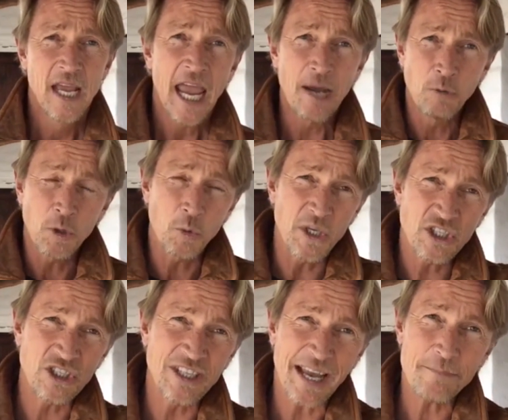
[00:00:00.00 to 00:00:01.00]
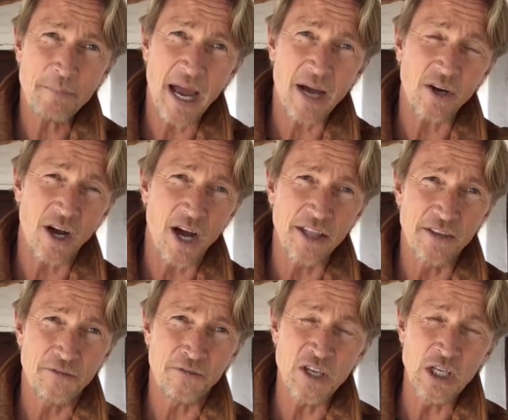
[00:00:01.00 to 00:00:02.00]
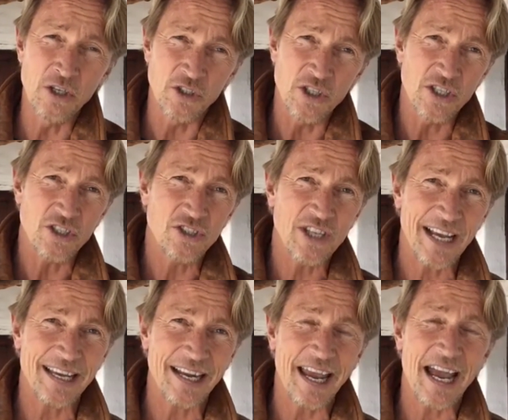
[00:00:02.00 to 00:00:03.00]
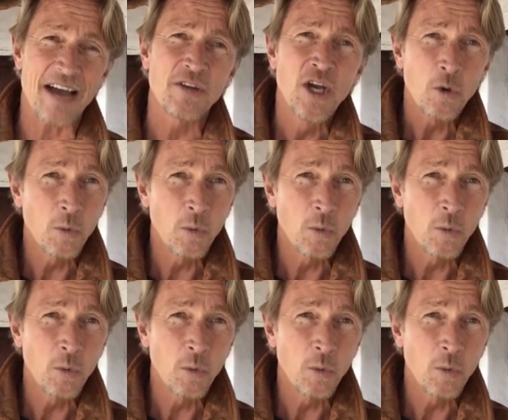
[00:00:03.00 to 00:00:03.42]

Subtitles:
And when we step out on the field in the second half,